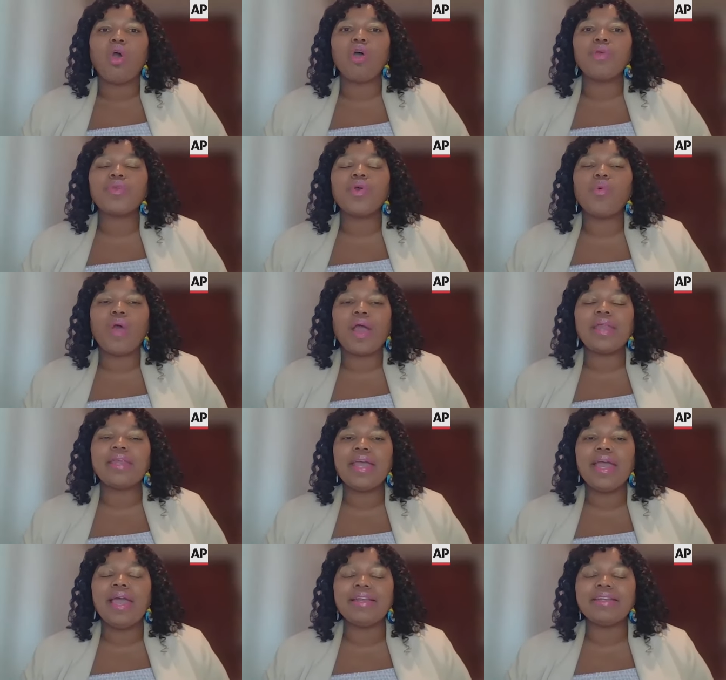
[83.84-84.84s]
on the one
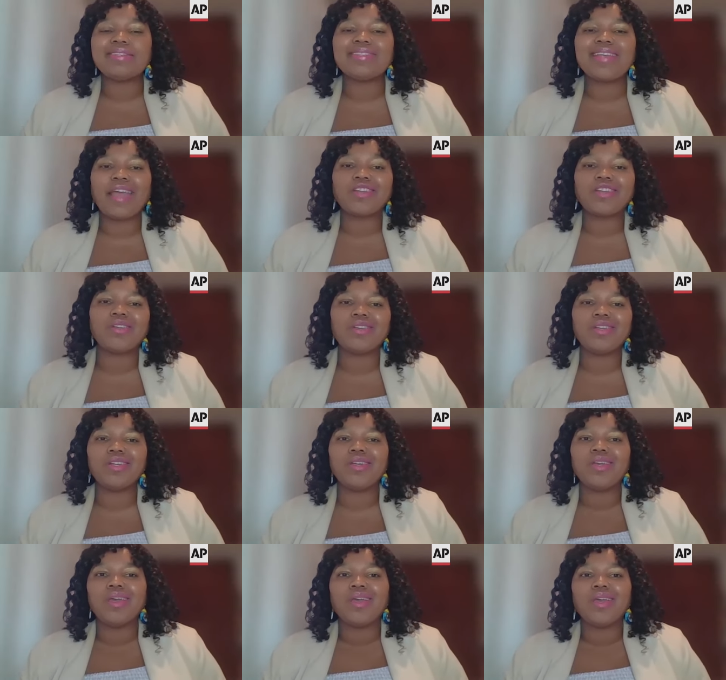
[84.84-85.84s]
hand, it's
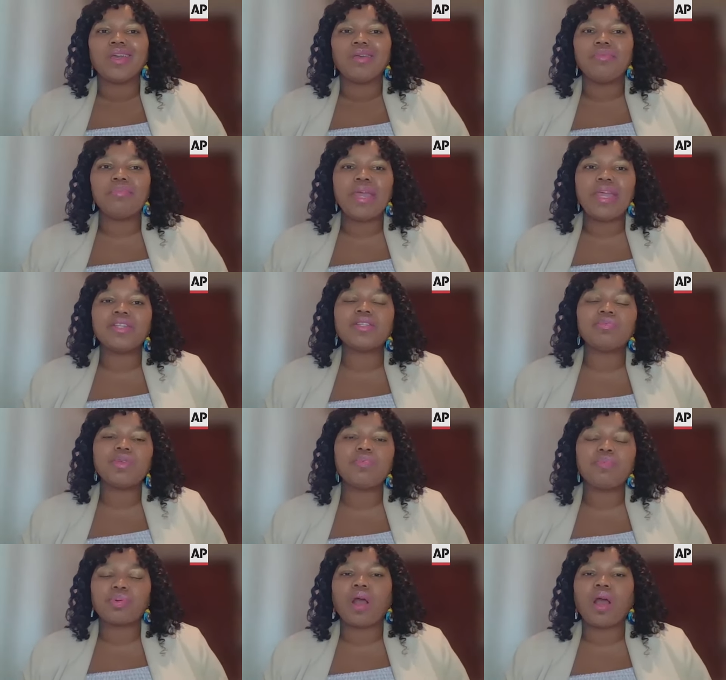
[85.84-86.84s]
actually makes
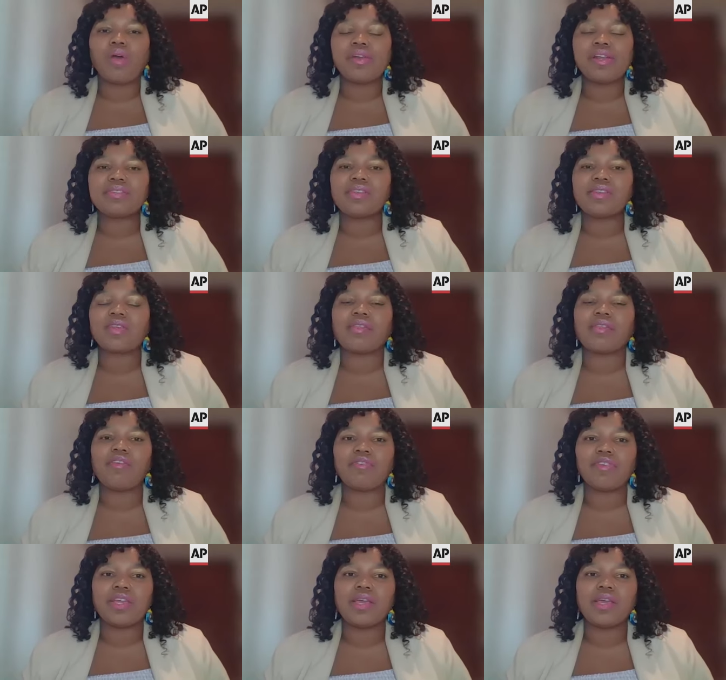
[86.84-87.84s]
me proud as a South
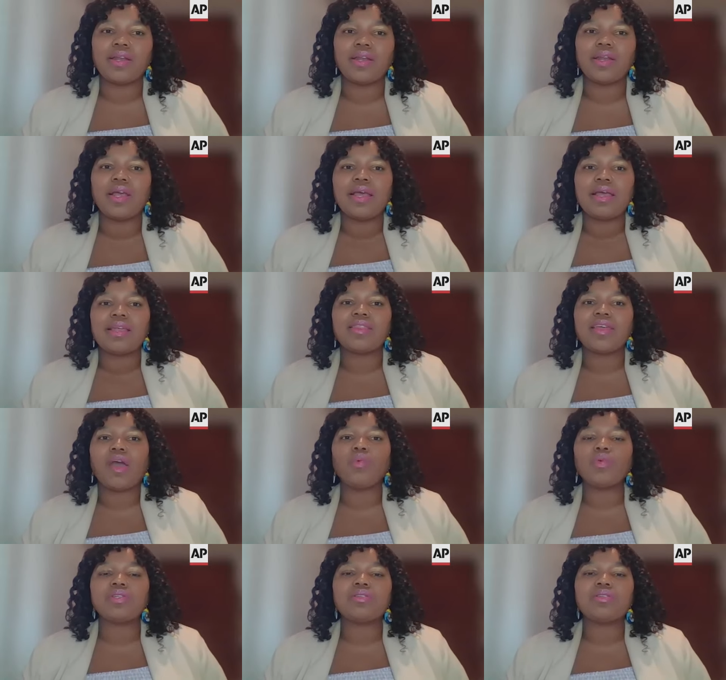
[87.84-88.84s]
African
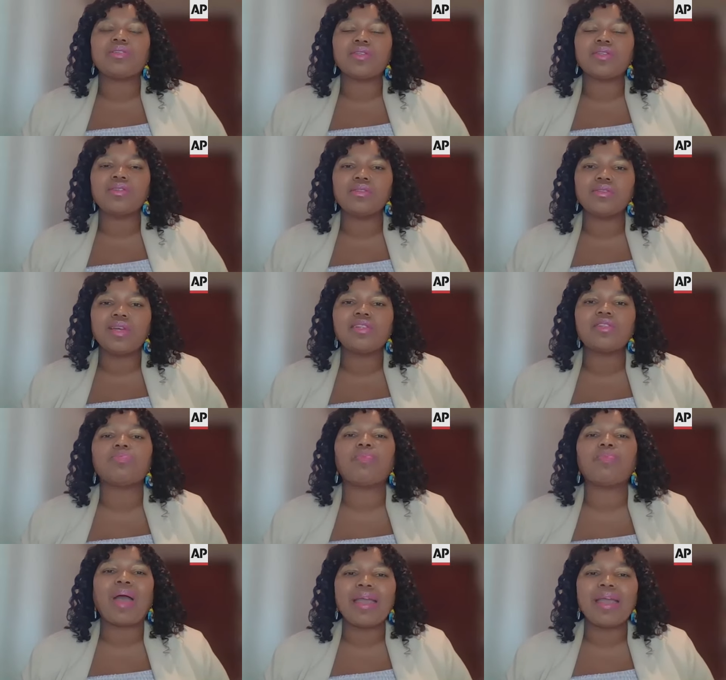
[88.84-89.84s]
that we still, in
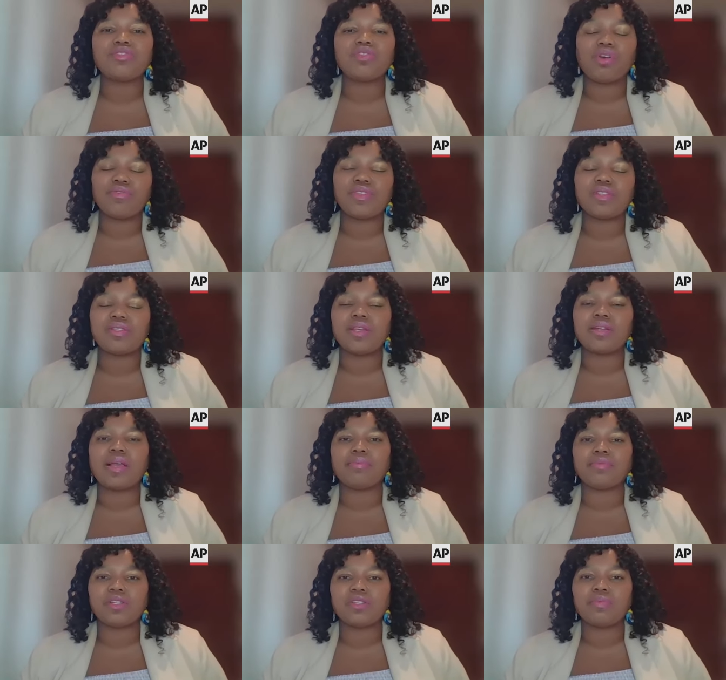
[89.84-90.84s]
spite of the state
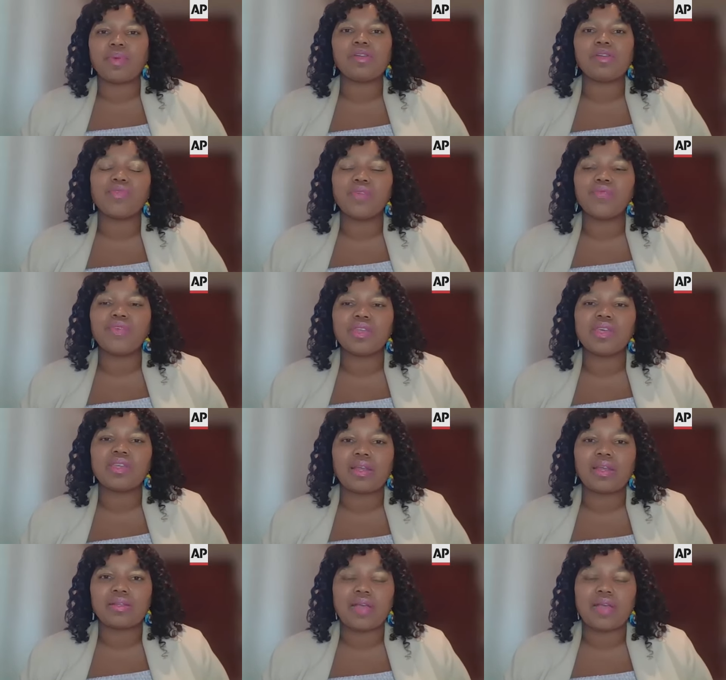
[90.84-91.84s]
capture, in spite of
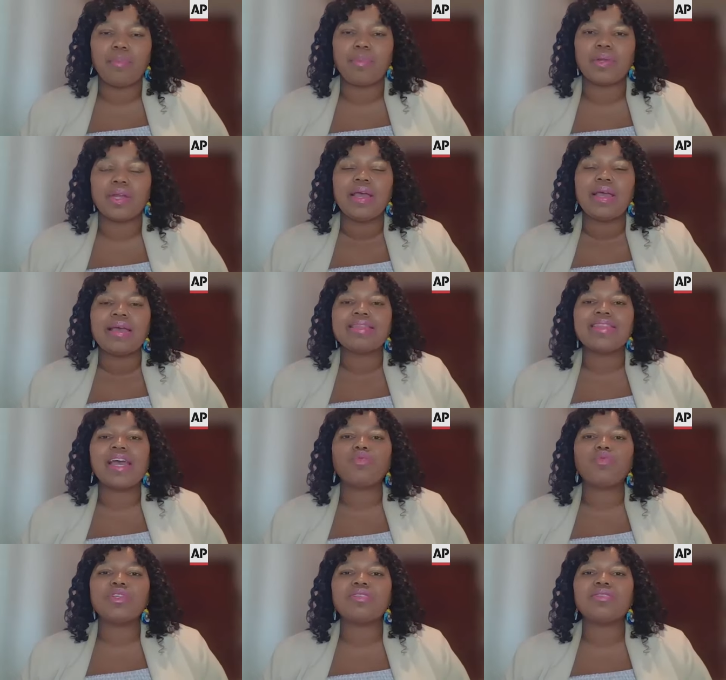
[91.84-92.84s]
everything that has happened,
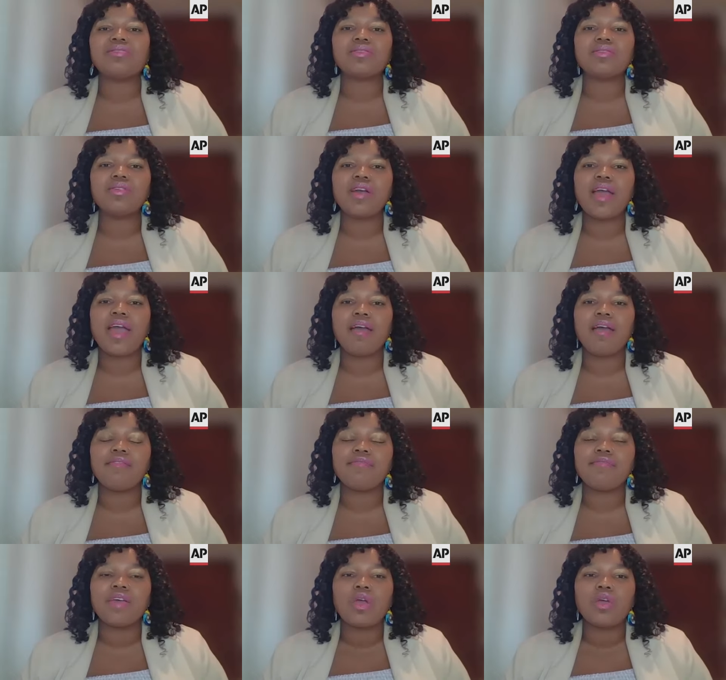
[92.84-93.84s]
that we still
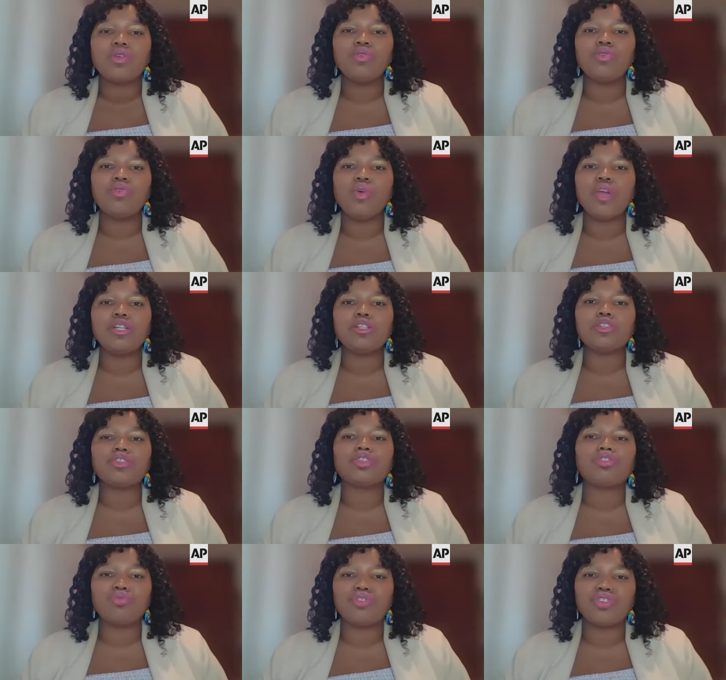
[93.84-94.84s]
have, you know,
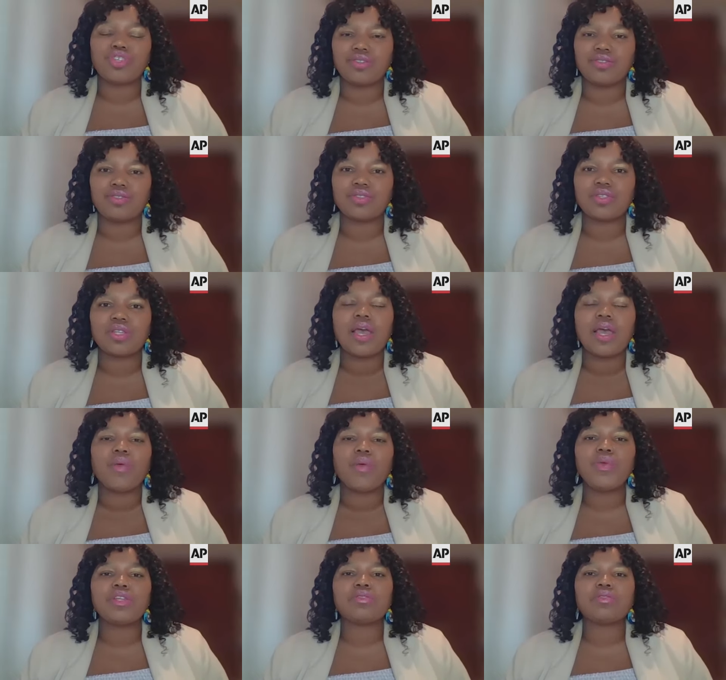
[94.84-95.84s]
institutions,
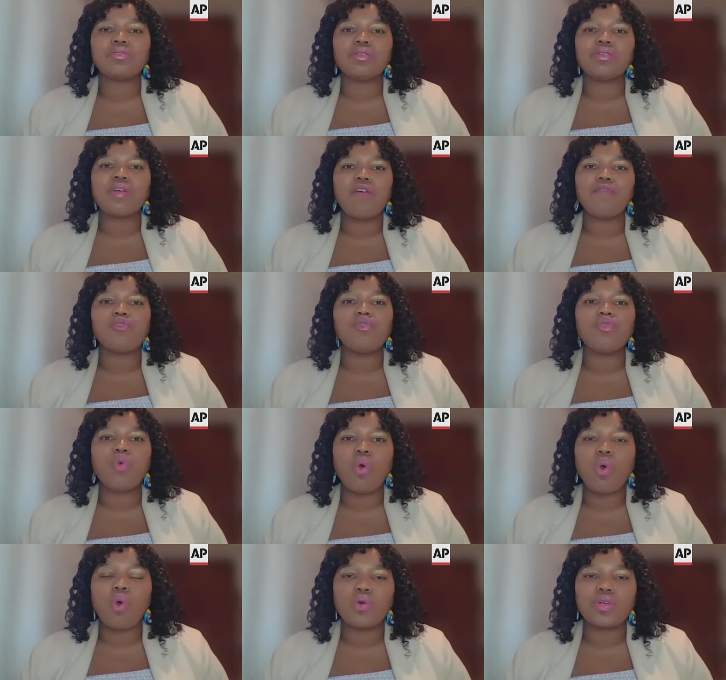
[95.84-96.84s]
we still have
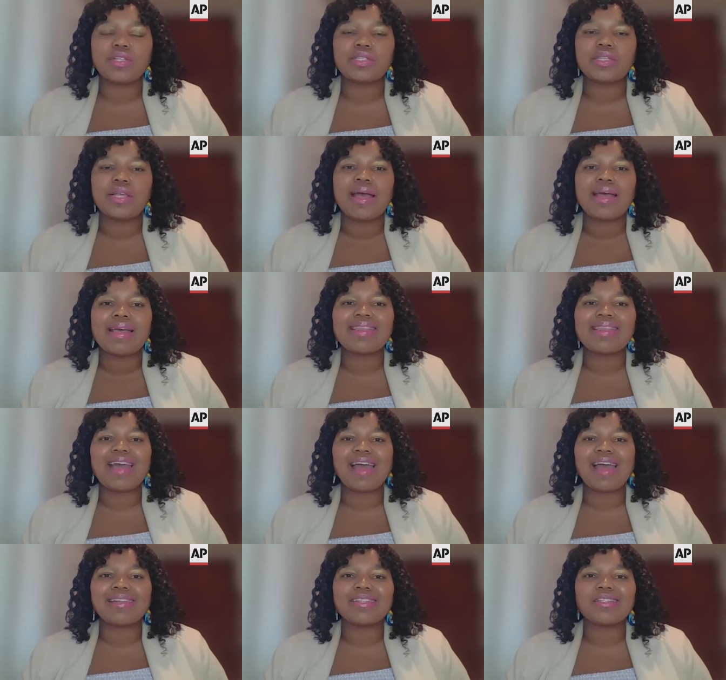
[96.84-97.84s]
laws
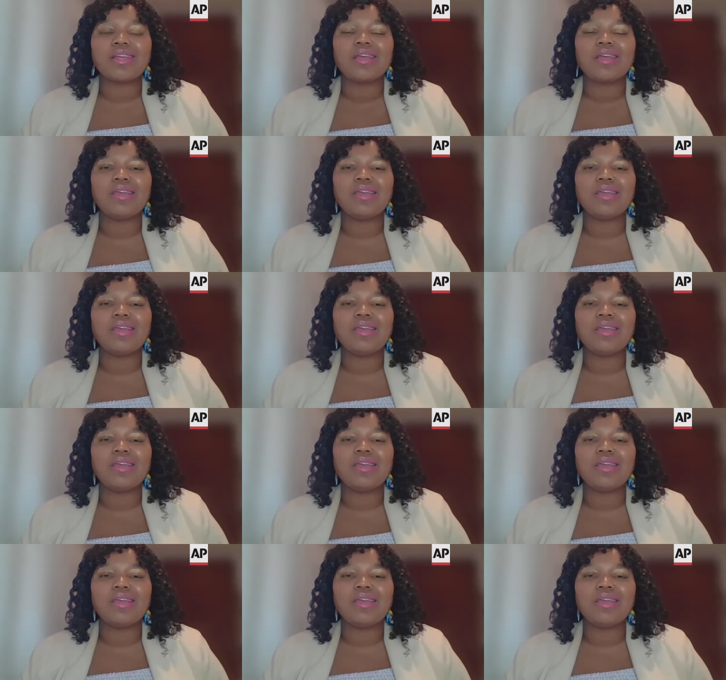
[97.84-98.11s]
that